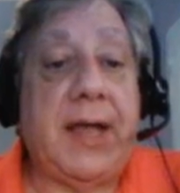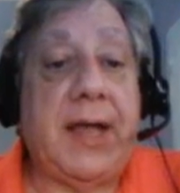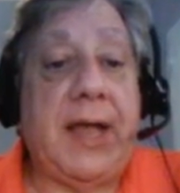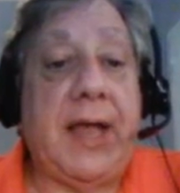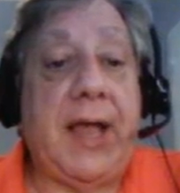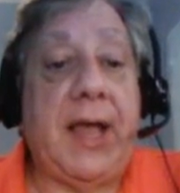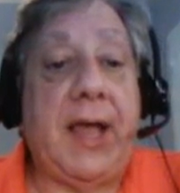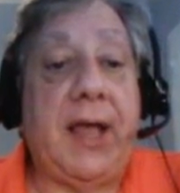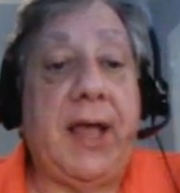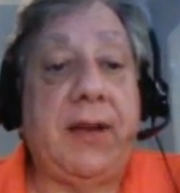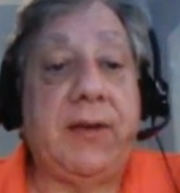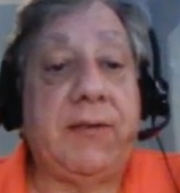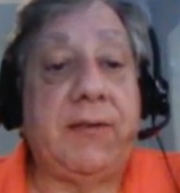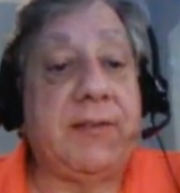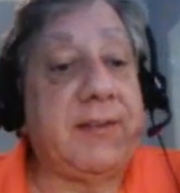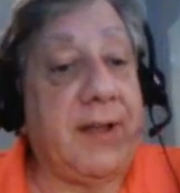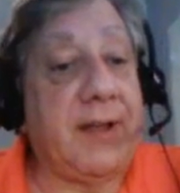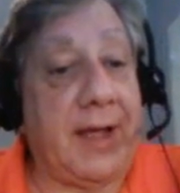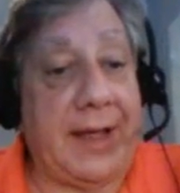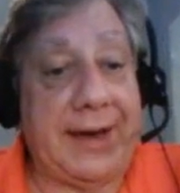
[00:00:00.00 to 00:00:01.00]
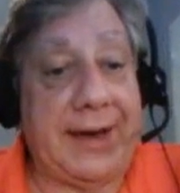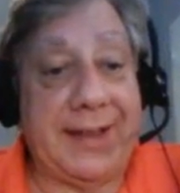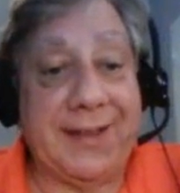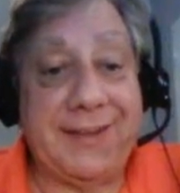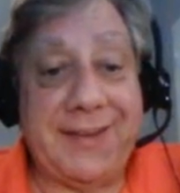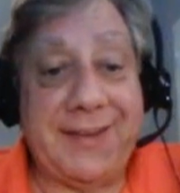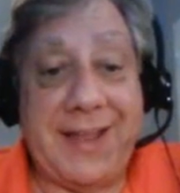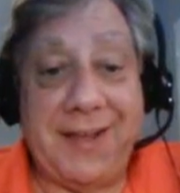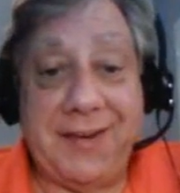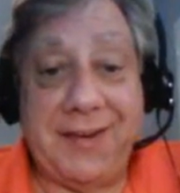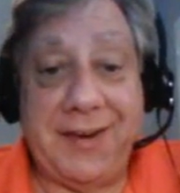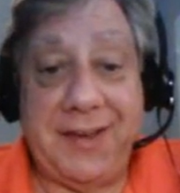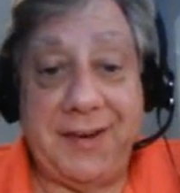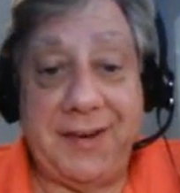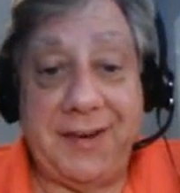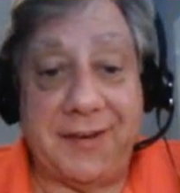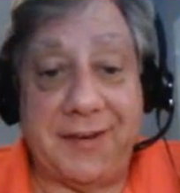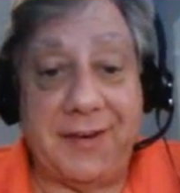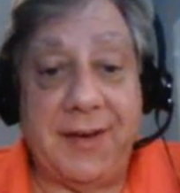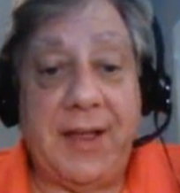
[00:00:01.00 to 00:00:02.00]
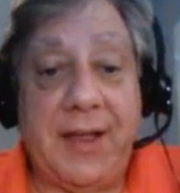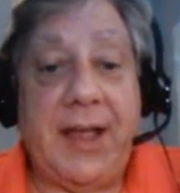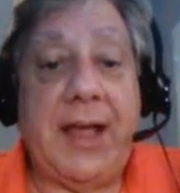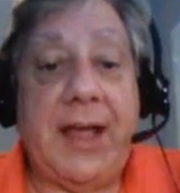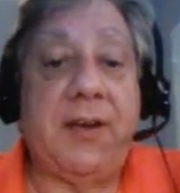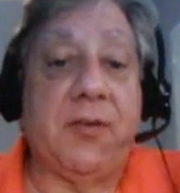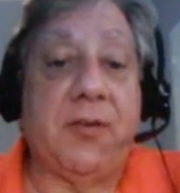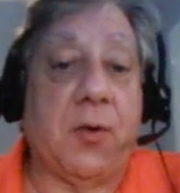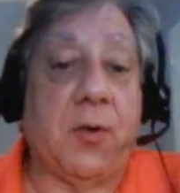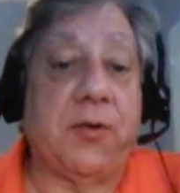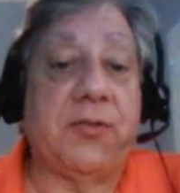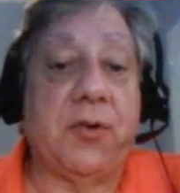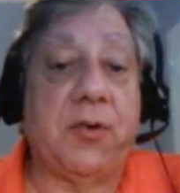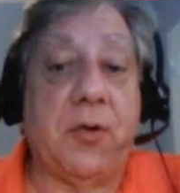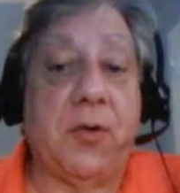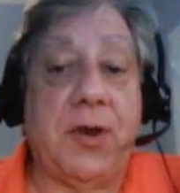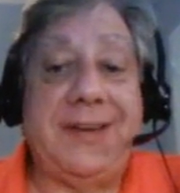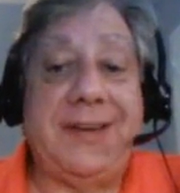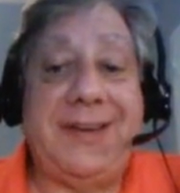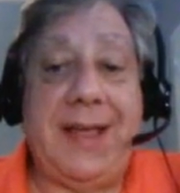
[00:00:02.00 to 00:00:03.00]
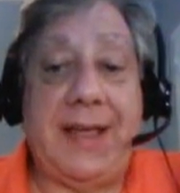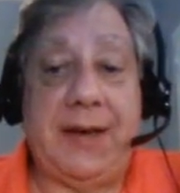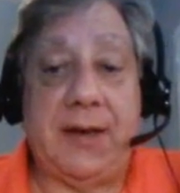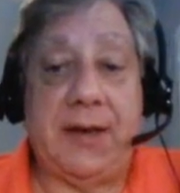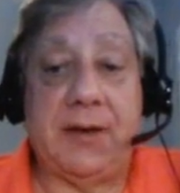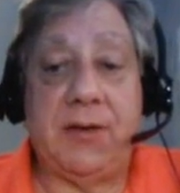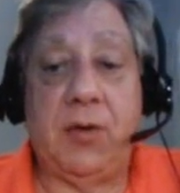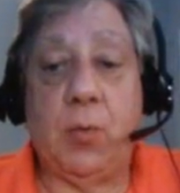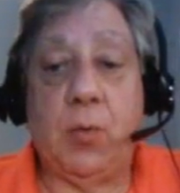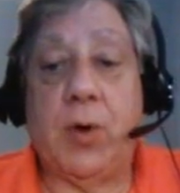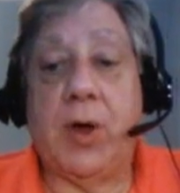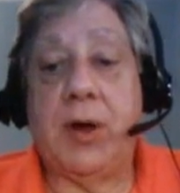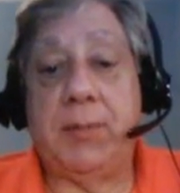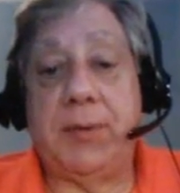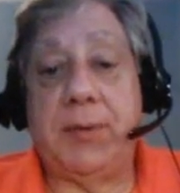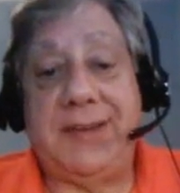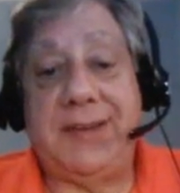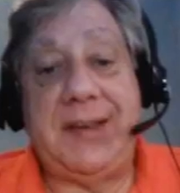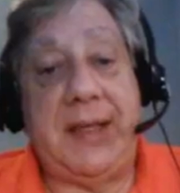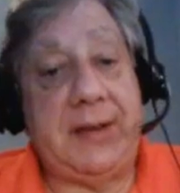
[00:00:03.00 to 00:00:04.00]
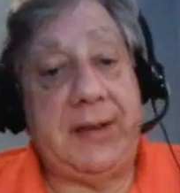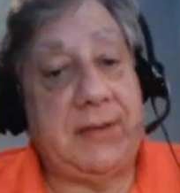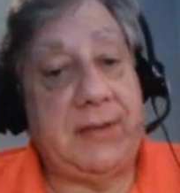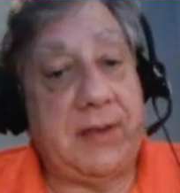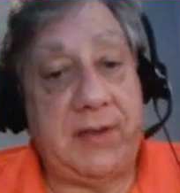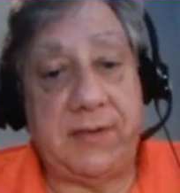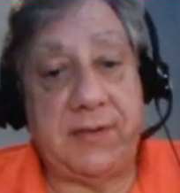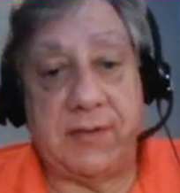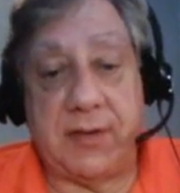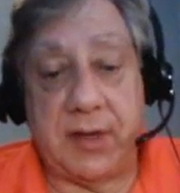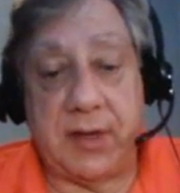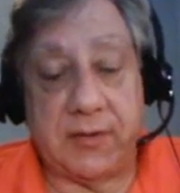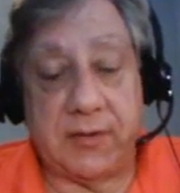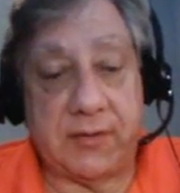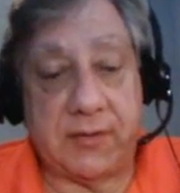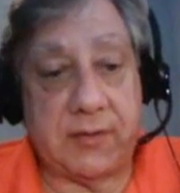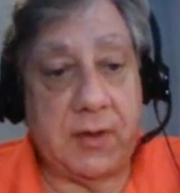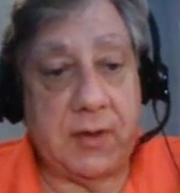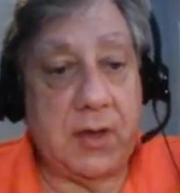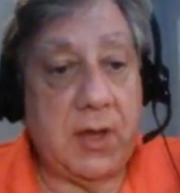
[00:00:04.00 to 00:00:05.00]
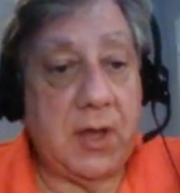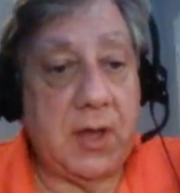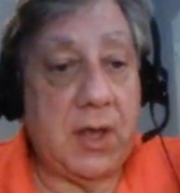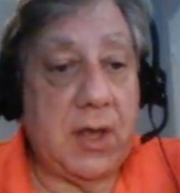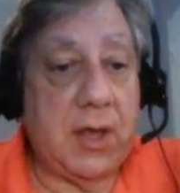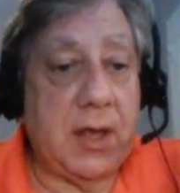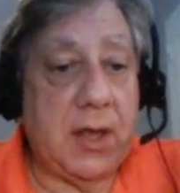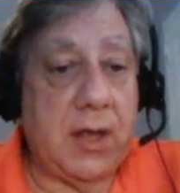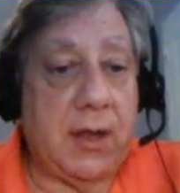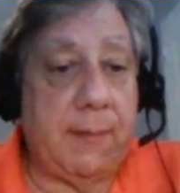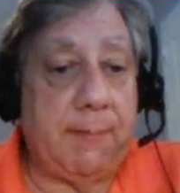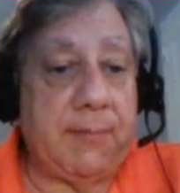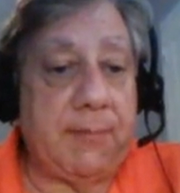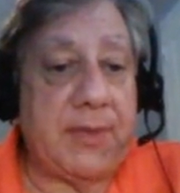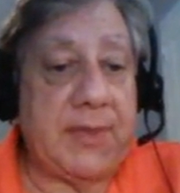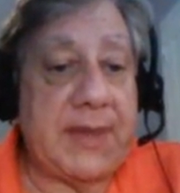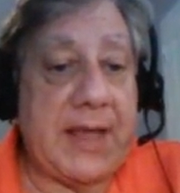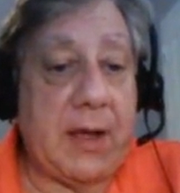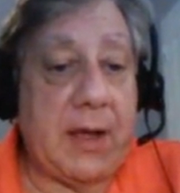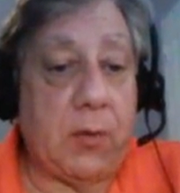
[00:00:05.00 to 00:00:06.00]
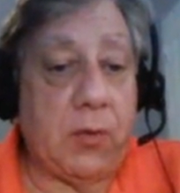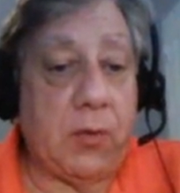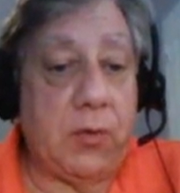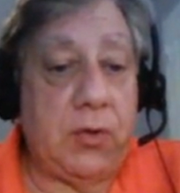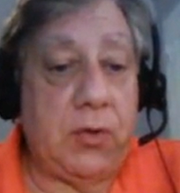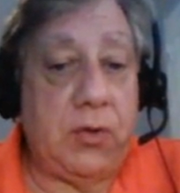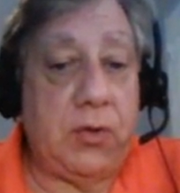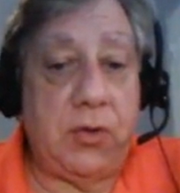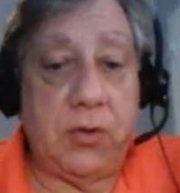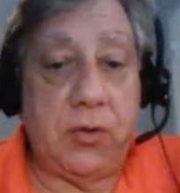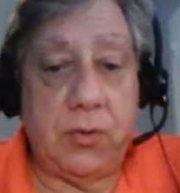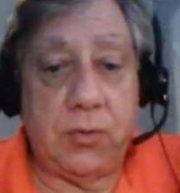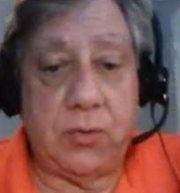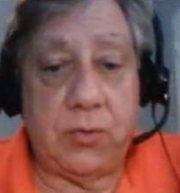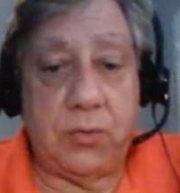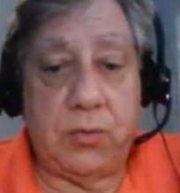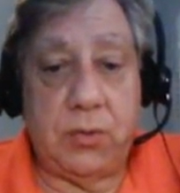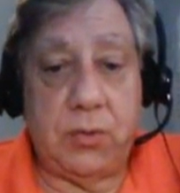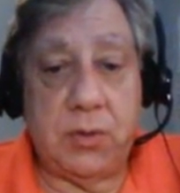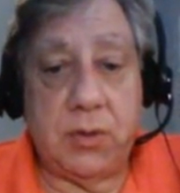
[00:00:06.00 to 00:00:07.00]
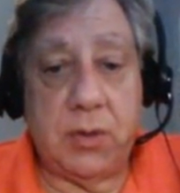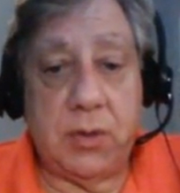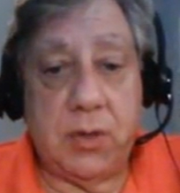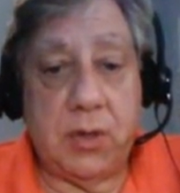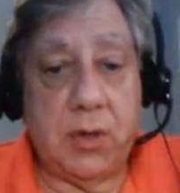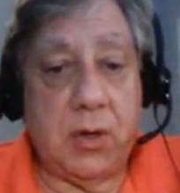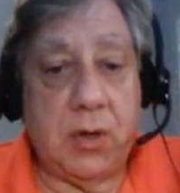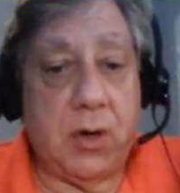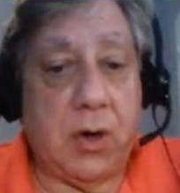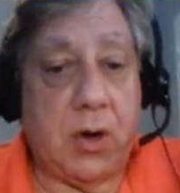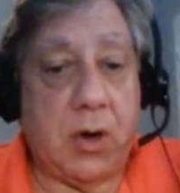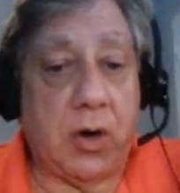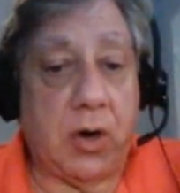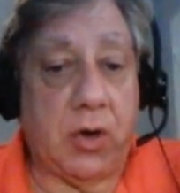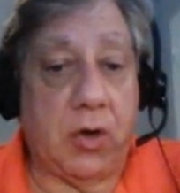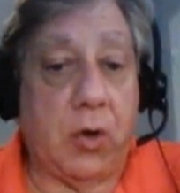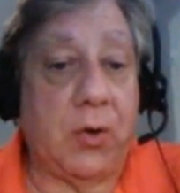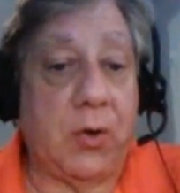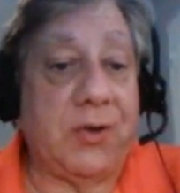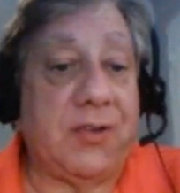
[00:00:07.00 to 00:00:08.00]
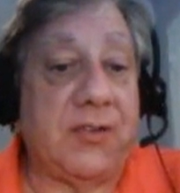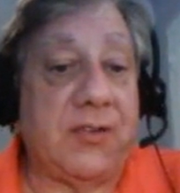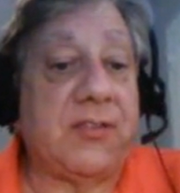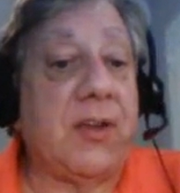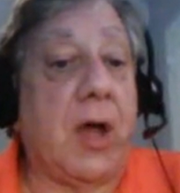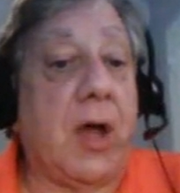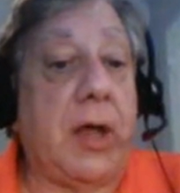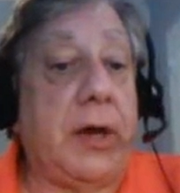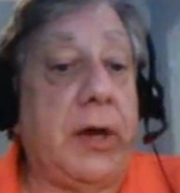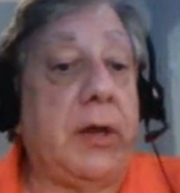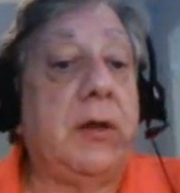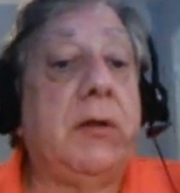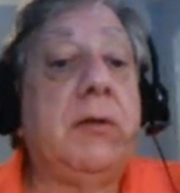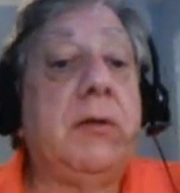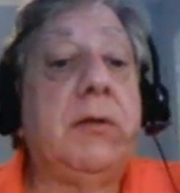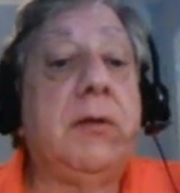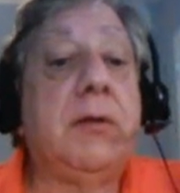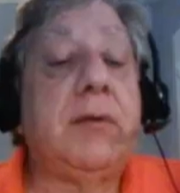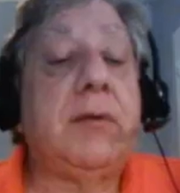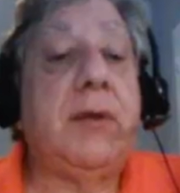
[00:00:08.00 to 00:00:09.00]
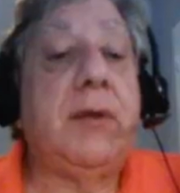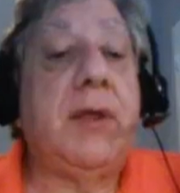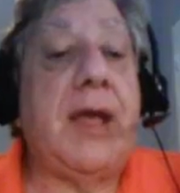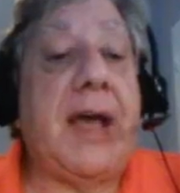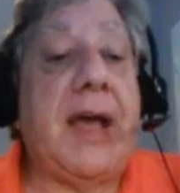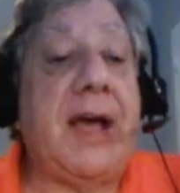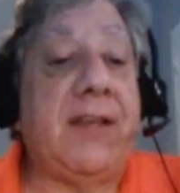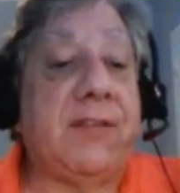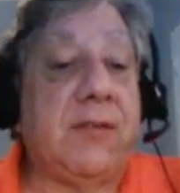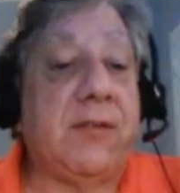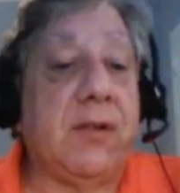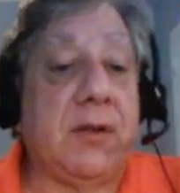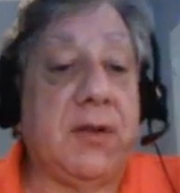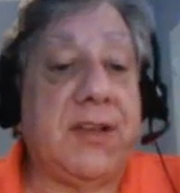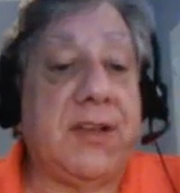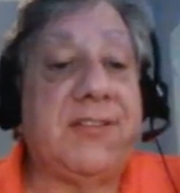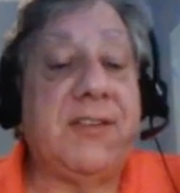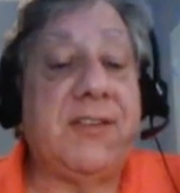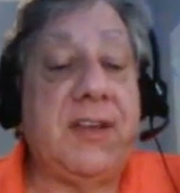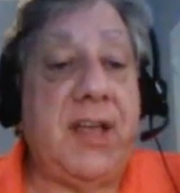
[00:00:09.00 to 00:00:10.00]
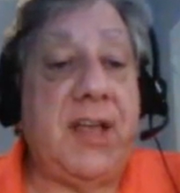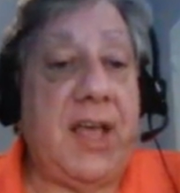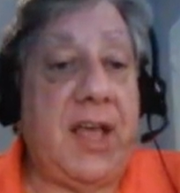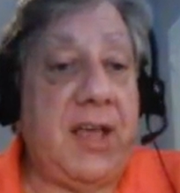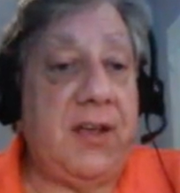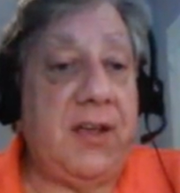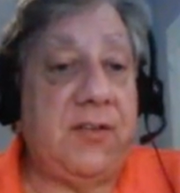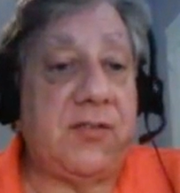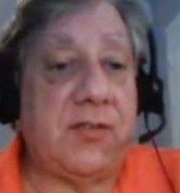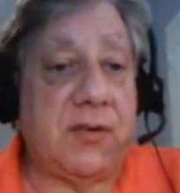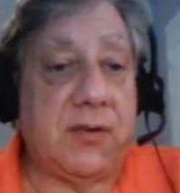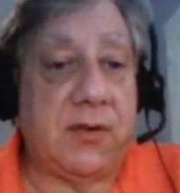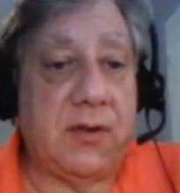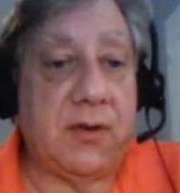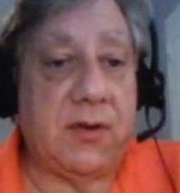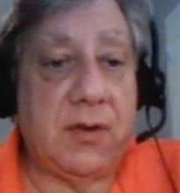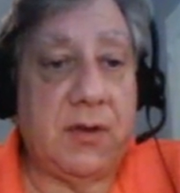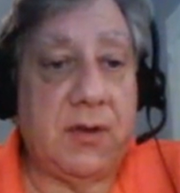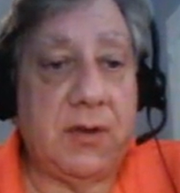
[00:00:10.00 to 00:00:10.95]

and they're signing it down here. And of course they're going to date it. You want them to date these things. Now you are going to sign it as the listing agent.